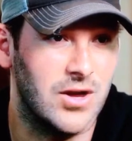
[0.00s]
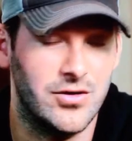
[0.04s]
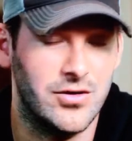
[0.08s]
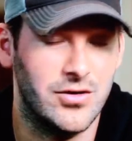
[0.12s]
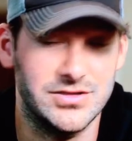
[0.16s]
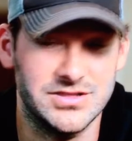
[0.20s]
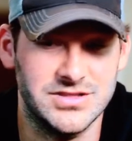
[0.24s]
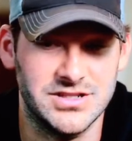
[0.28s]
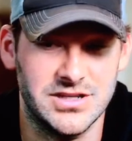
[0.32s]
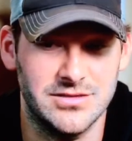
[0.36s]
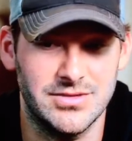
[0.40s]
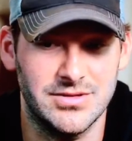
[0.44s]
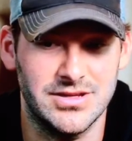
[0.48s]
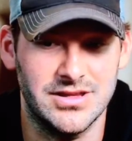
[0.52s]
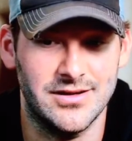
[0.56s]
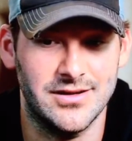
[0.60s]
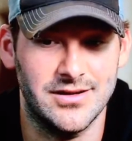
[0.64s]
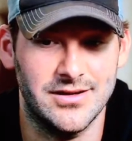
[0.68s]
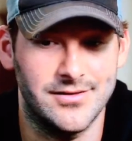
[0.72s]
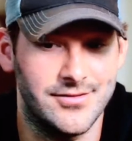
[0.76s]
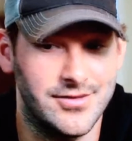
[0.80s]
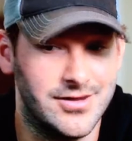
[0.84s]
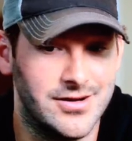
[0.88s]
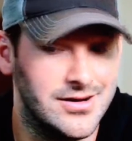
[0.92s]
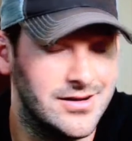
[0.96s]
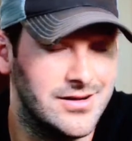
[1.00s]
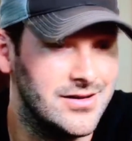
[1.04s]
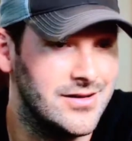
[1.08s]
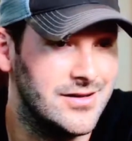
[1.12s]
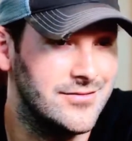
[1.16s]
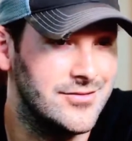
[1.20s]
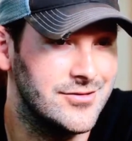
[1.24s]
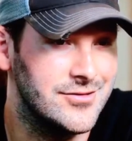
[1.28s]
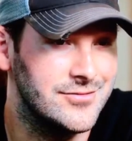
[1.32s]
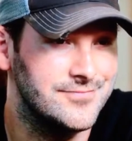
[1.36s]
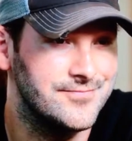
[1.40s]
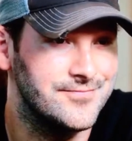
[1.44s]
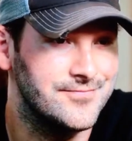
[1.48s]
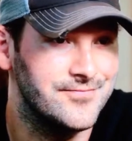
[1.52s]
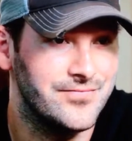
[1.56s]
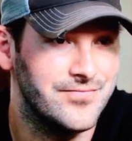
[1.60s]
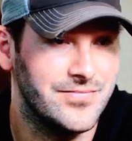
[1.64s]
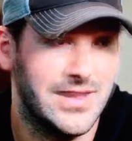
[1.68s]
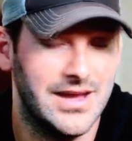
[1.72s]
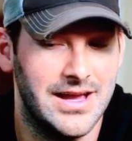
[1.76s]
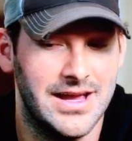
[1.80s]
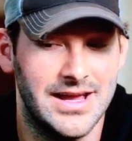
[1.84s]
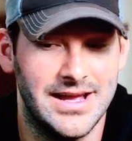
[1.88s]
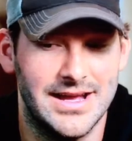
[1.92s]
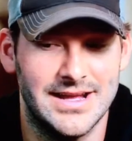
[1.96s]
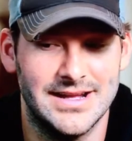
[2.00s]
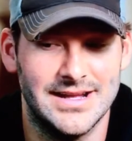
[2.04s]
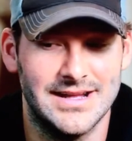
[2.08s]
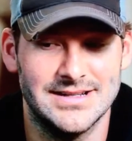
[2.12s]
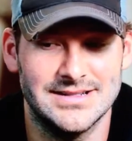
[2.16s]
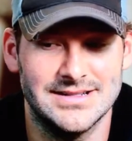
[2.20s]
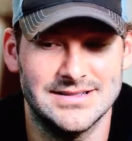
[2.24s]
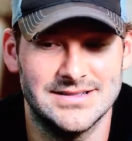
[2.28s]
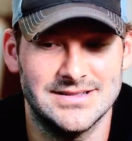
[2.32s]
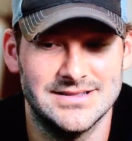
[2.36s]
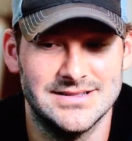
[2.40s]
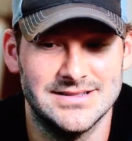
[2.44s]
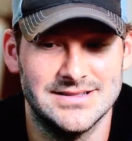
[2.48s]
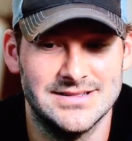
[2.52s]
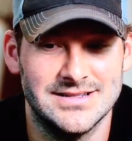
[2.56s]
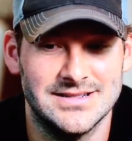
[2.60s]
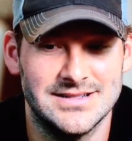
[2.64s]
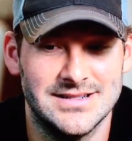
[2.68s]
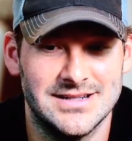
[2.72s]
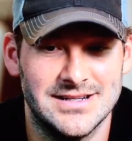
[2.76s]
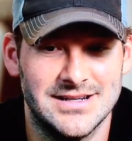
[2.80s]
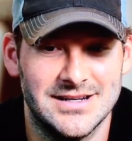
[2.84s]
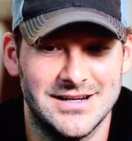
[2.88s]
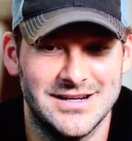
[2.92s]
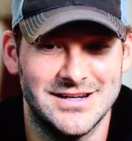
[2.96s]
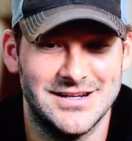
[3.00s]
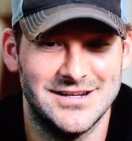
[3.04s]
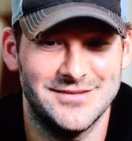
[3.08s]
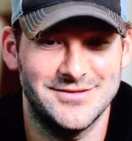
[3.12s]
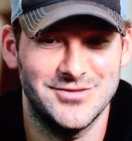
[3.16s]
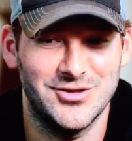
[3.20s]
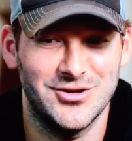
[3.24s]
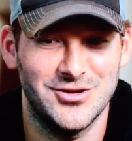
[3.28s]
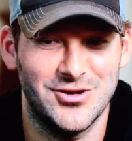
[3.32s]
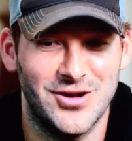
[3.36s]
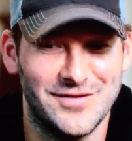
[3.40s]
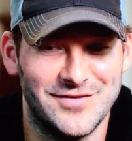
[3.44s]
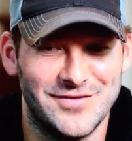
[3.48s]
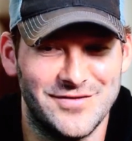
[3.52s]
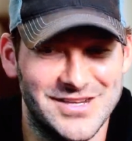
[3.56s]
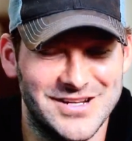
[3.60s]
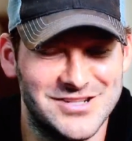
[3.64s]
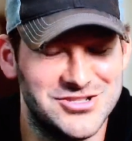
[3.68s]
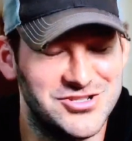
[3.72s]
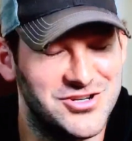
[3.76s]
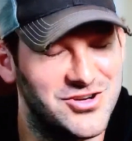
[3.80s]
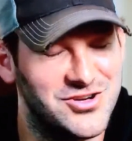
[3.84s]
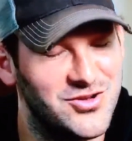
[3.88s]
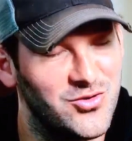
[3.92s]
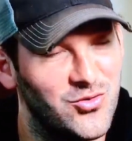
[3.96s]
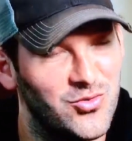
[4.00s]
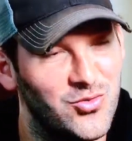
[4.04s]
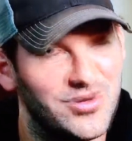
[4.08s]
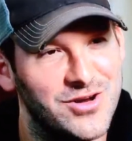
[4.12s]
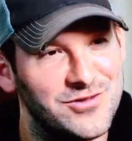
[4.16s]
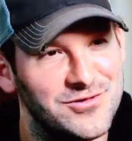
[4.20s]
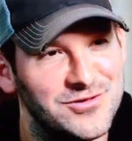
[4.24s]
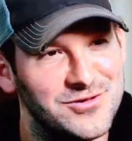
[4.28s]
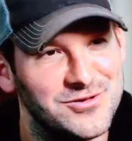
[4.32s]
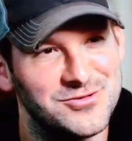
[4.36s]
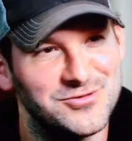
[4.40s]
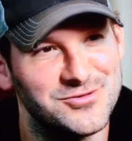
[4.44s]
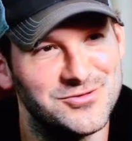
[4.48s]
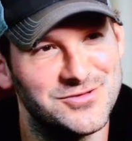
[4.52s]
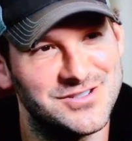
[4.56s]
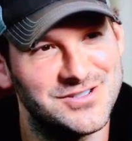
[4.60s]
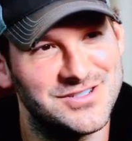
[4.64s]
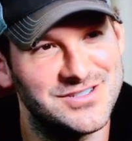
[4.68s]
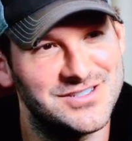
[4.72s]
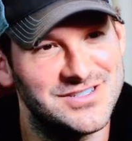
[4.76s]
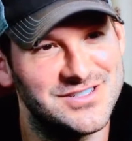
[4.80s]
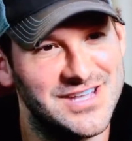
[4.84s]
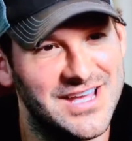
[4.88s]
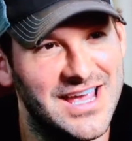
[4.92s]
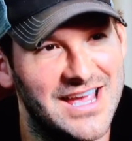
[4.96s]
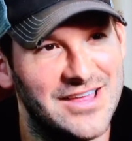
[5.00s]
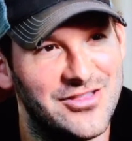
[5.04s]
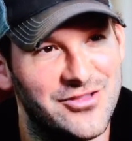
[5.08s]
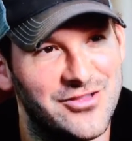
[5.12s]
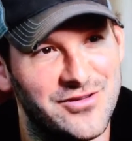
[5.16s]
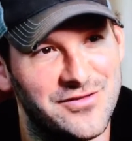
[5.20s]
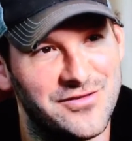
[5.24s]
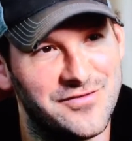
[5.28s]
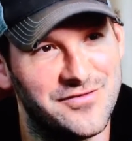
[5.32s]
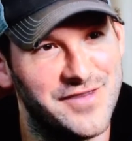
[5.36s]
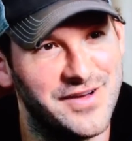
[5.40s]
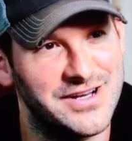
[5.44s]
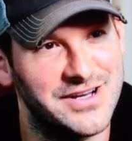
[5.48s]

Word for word: They're always going to be there. They're going to love you, and uh, you don't have to necessarily win or lose to gain their